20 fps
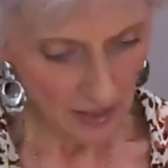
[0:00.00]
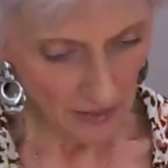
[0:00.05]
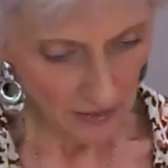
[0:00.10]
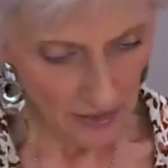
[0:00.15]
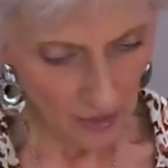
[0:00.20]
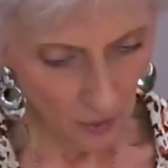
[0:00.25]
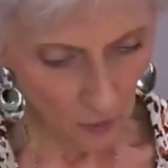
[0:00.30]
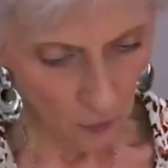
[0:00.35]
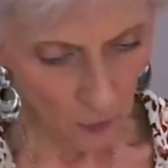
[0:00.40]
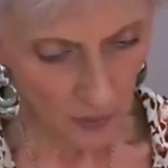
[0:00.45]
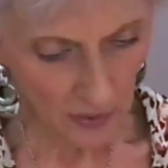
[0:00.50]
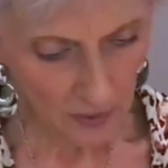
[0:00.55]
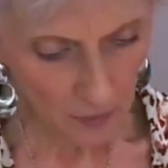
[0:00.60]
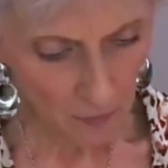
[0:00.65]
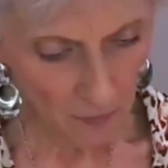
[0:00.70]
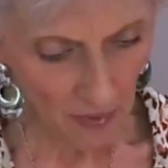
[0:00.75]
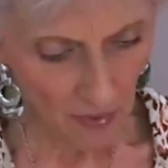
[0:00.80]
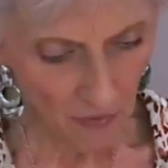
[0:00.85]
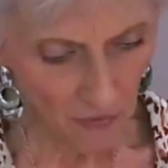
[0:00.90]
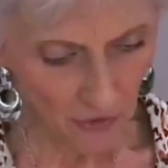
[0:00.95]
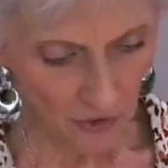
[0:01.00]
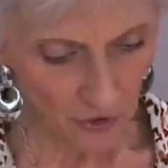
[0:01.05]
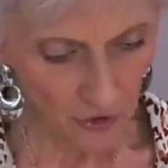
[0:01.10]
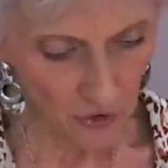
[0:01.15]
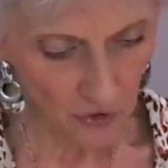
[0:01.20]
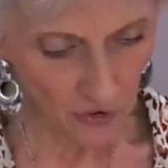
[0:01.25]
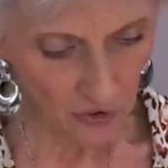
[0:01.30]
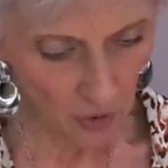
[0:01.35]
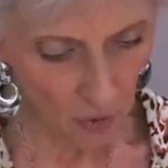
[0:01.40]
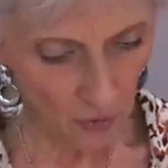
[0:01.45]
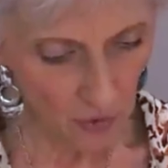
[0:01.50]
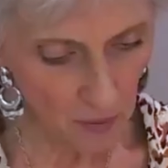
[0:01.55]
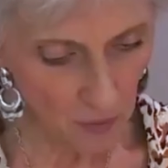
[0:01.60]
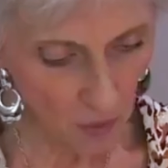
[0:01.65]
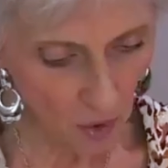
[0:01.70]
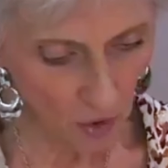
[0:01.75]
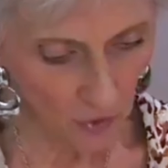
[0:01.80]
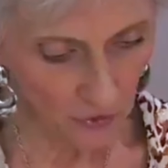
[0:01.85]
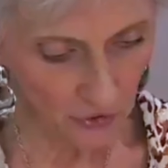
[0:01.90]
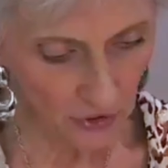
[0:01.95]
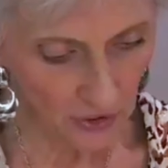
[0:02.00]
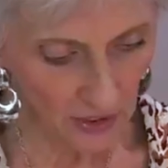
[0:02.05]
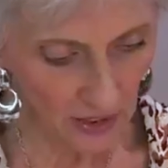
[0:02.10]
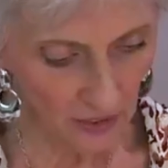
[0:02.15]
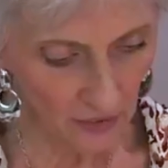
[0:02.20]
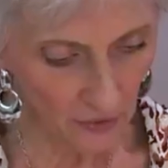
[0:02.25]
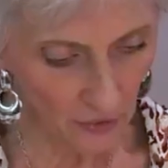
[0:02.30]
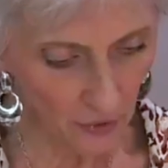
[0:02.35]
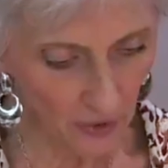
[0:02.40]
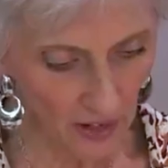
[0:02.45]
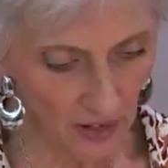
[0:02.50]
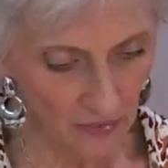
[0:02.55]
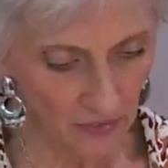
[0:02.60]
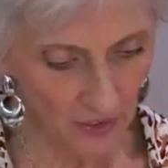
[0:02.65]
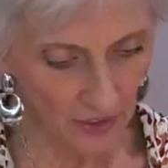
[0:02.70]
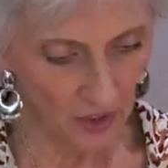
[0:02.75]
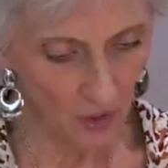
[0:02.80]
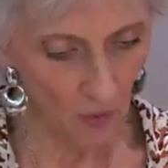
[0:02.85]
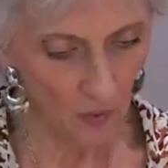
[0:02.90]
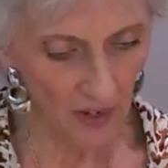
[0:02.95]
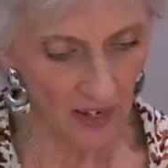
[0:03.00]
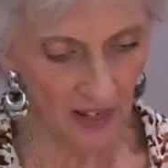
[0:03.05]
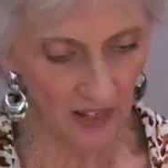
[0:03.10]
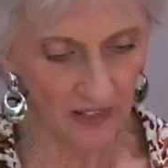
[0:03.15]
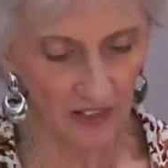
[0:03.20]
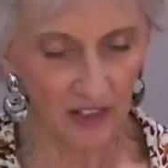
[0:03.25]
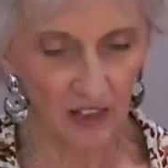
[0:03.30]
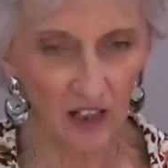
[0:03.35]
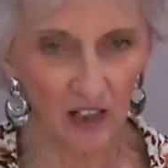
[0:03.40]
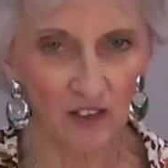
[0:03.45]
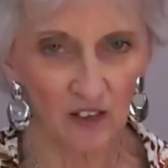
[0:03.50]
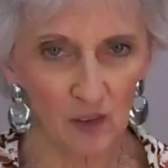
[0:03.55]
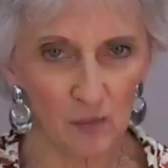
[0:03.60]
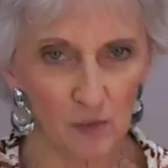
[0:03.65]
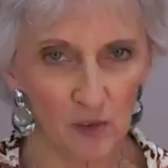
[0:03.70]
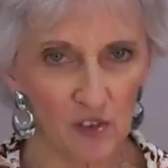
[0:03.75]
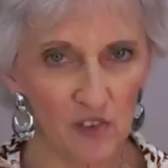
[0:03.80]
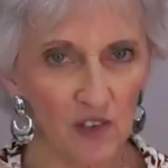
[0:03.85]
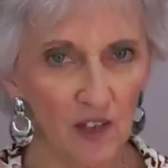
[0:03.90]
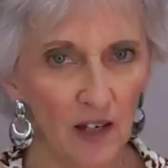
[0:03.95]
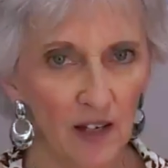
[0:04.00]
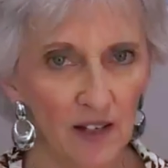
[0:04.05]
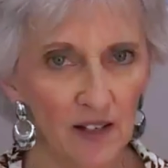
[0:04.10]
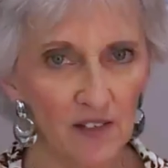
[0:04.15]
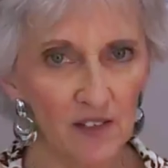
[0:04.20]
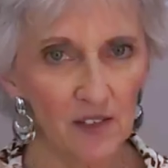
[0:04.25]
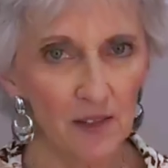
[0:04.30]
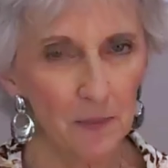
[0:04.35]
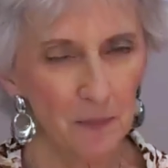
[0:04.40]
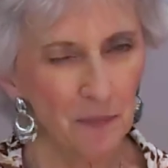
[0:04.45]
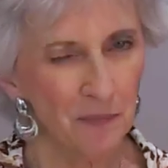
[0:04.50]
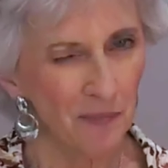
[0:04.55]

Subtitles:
Now it recommends that you sew them all together and then go ahead and cut them to size.